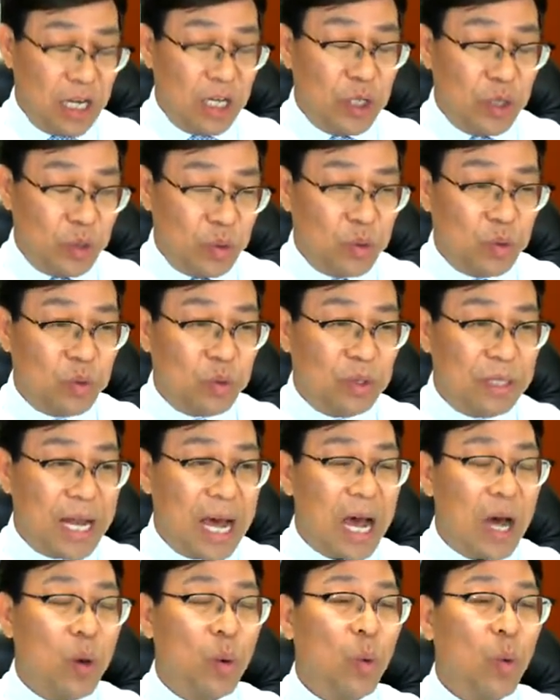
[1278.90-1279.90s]
you
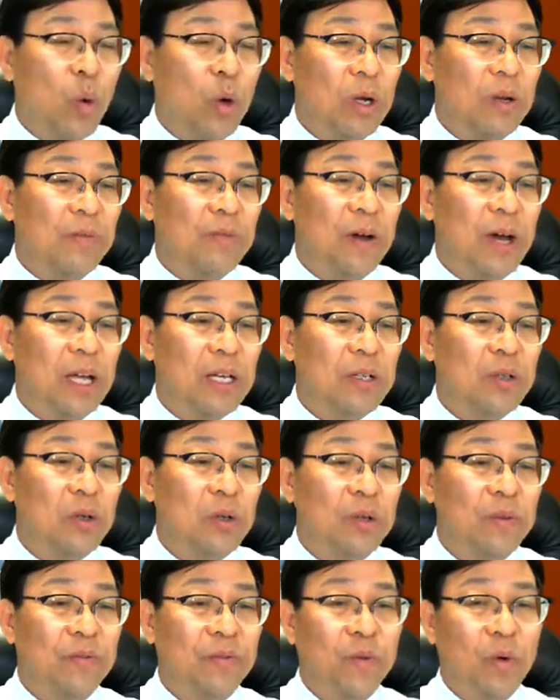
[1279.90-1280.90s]
now qualified
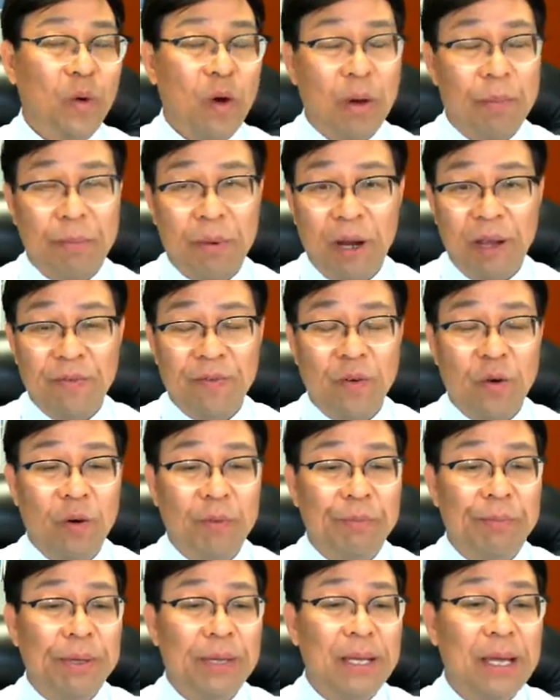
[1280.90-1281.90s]
for apply for
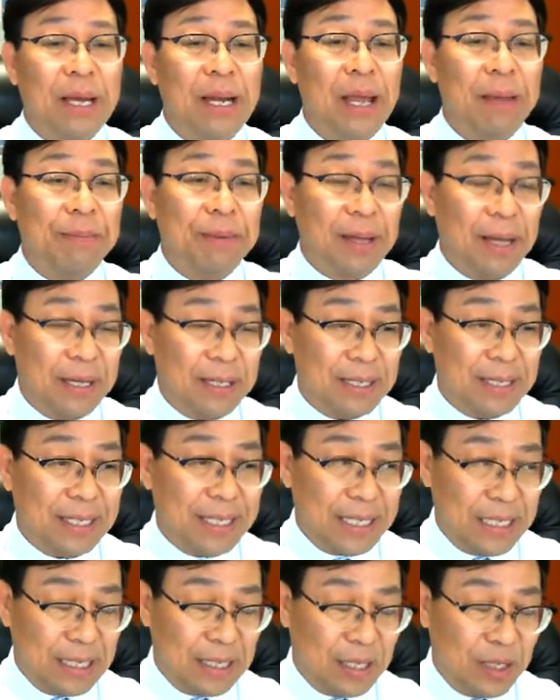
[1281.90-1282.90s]
PR application
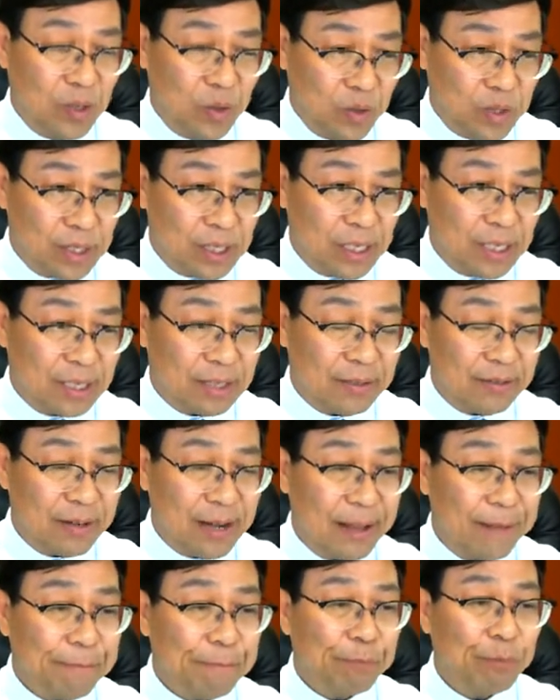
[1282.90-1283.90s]
here in New Zealand,
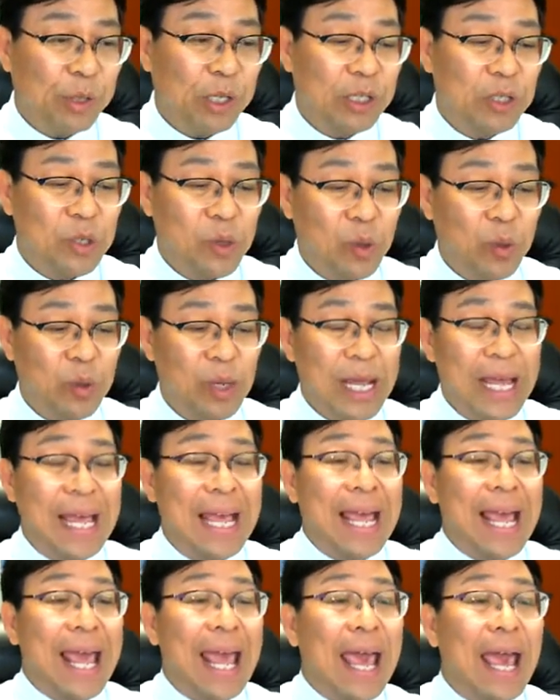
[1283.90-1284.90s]
right? So,
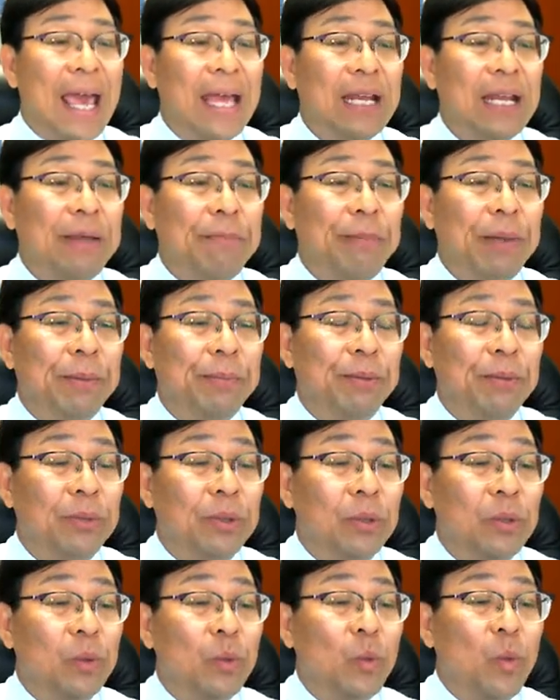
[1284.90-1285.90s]
any
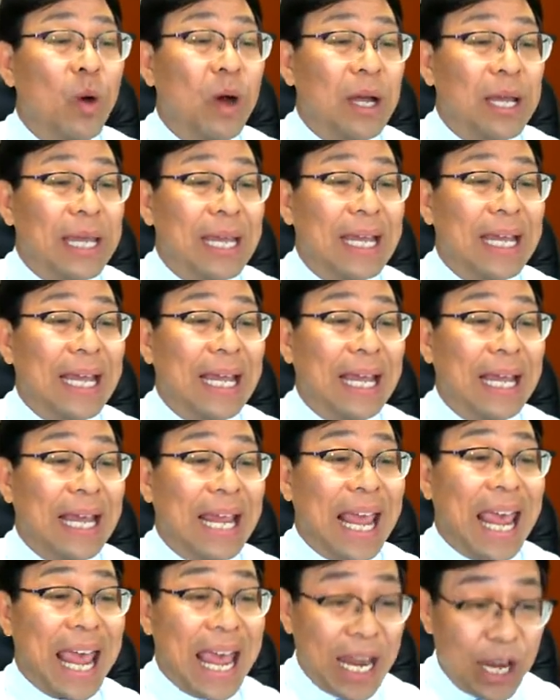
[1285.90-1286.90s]
people working
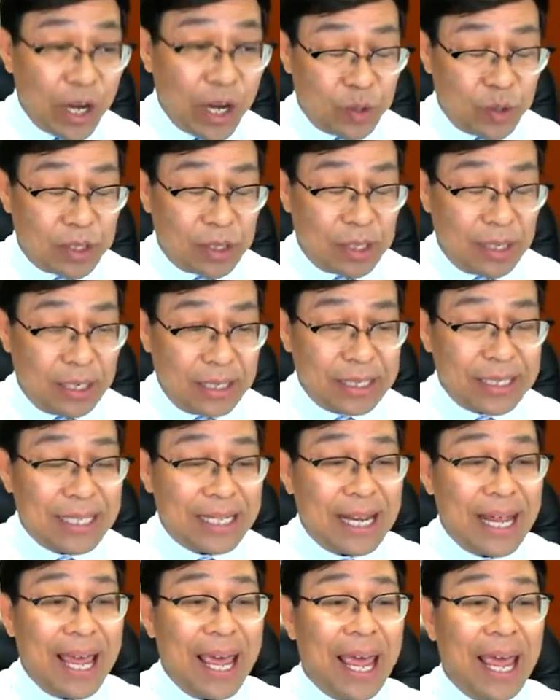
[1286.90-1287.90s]
in New
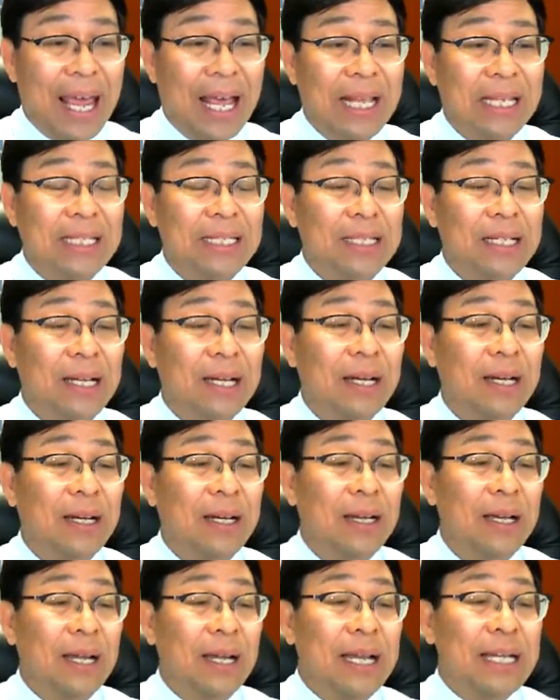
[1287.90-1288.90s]
Zealand as
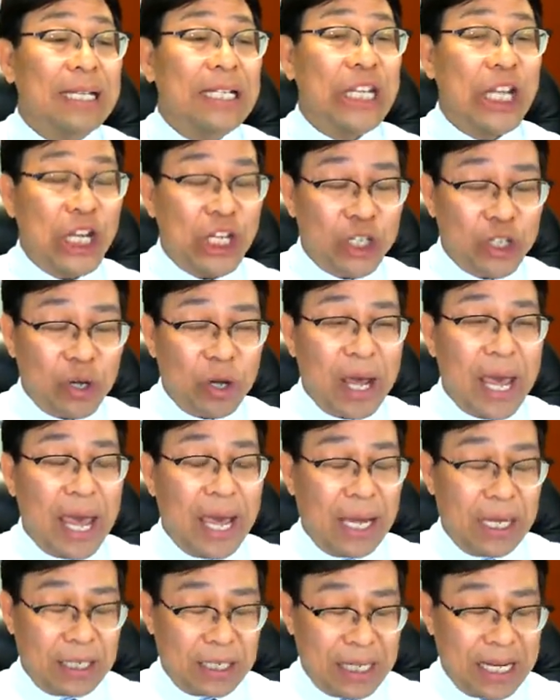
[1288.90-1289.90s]
a teacher
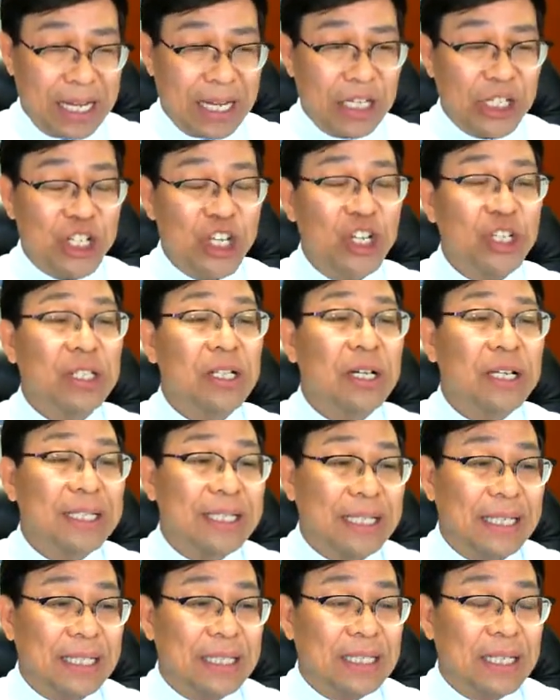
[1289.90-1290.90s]
aide, like a teacher
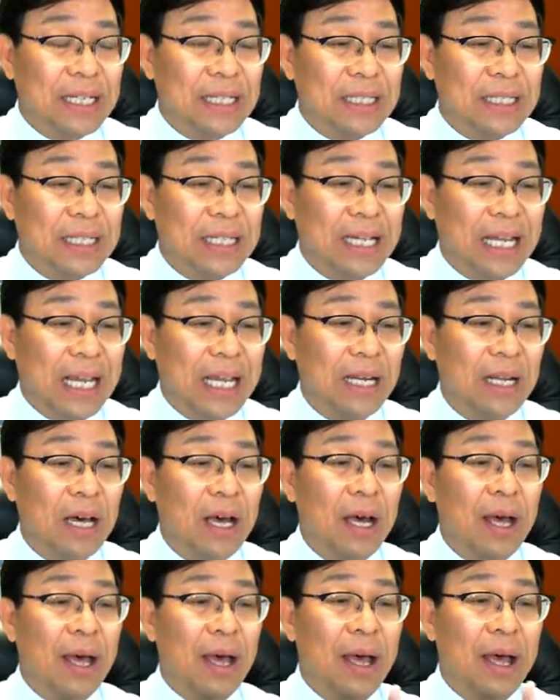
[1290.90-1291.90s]
assistant in
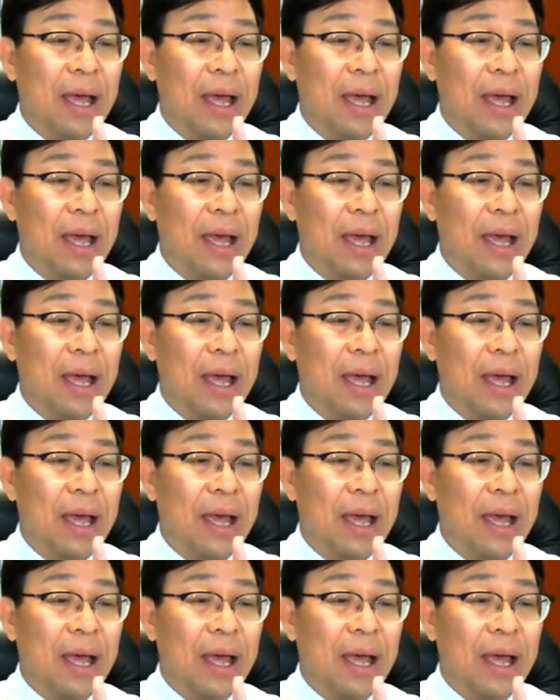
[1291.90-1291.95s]
a